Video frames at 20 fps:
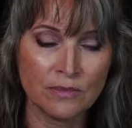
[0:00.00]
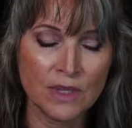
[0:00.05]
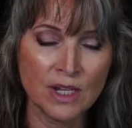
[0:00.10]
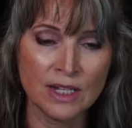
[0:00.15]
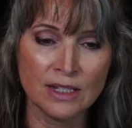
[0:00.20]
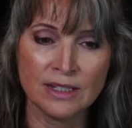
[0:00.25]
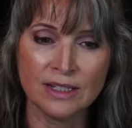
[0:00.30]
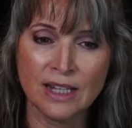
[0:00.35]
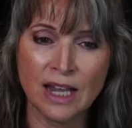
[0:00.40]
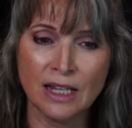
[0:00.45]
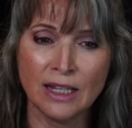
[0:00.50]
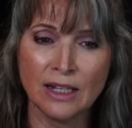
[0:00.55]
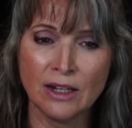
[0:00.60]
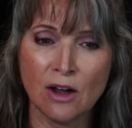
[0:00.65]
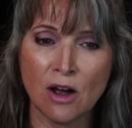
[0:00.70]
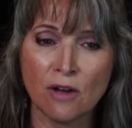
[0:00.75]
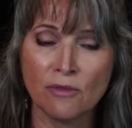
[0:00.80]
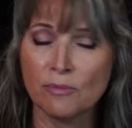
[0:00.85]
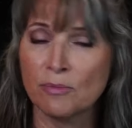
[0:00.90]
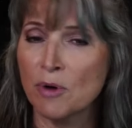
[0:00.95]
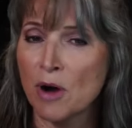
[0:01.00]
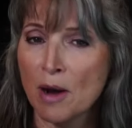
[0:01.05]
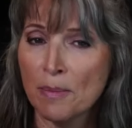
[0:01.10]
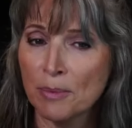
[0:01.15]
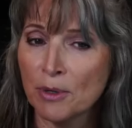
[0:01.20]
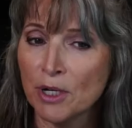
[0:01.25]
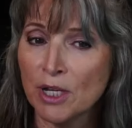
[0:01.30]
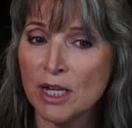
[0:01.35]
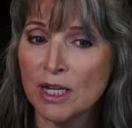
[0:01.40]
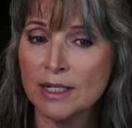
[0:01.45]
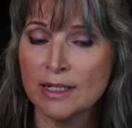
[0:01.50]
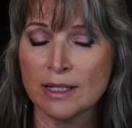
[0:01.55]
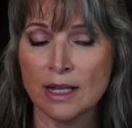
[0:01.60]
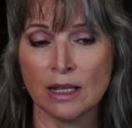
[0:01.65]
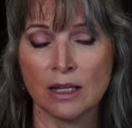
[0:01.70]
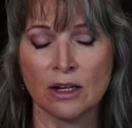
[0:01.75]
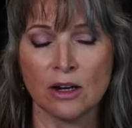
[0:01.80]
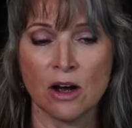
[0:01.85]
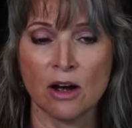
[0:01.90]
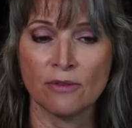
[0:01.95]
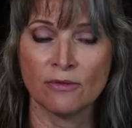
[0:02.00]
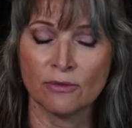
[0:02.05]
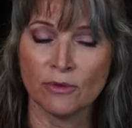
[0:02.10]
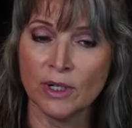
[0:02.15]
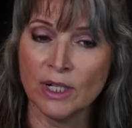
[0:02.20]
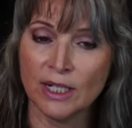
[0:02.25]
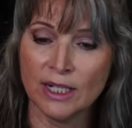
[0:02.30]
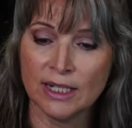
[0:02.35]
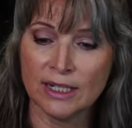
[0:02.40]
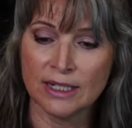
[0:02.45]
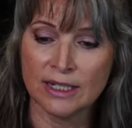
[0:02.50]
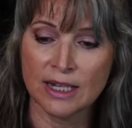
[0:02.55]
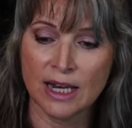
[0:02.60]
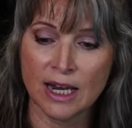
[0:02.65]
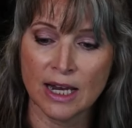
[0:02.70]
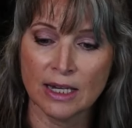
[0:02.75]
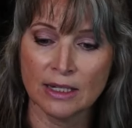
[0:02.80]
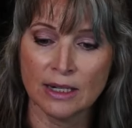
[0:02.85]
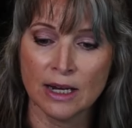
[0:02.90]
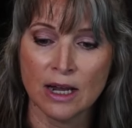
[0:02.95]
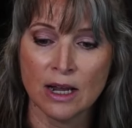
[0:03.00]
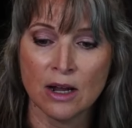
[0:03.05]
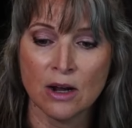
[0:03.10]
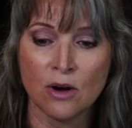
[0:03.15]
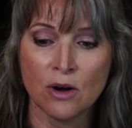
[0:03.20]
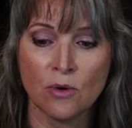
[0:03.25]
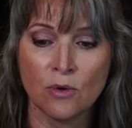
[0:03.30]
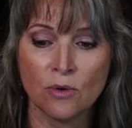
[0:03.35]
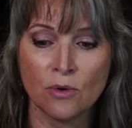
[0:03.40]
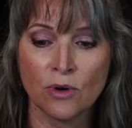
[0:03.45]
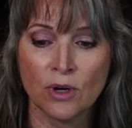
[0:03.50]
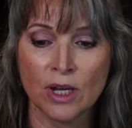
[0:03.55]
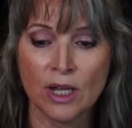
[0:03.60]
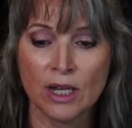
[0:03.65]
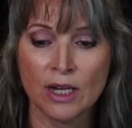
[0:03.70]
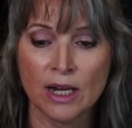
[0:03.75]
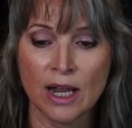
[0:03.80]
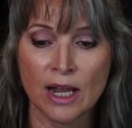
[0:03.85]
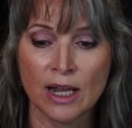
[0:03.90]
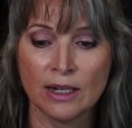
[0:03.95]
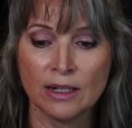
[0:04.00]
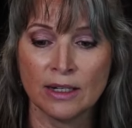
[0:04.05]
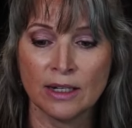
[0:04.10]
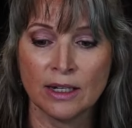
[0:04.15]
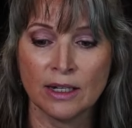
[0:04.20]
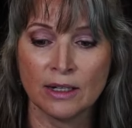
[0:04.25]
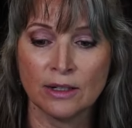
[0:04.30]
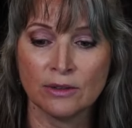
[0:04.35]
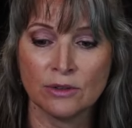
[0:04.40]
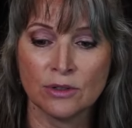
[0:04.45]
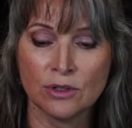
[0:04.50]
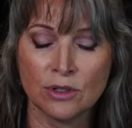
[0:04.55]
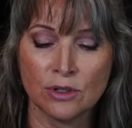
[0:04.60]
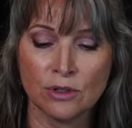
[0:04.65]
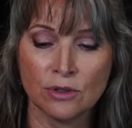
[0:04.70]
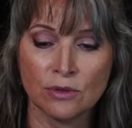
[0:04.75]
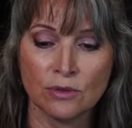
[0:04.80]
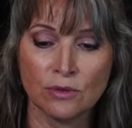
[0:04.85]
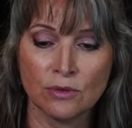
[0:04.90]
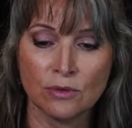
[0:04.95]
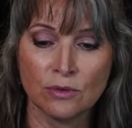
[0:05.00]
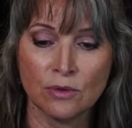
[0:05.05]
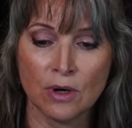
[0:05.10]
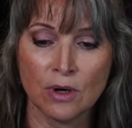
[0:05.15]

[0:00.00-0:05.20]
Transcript: selling off property, selling off real estate, or an ending to